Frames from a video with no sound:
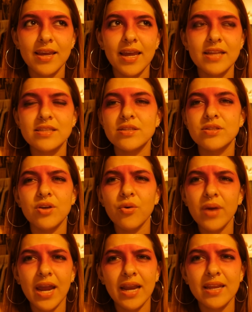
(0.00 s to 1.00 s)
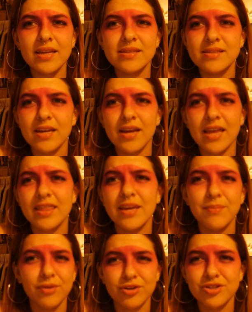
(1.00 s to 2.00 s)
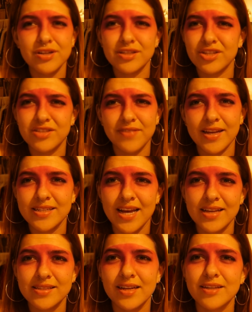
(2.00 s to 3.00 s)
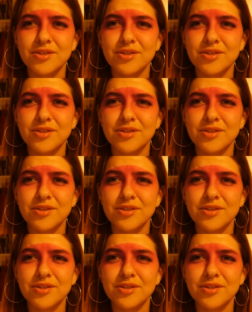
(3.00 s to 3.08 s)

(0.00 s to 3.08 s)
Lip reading: It's so 80s, and the immersion is just fantastic.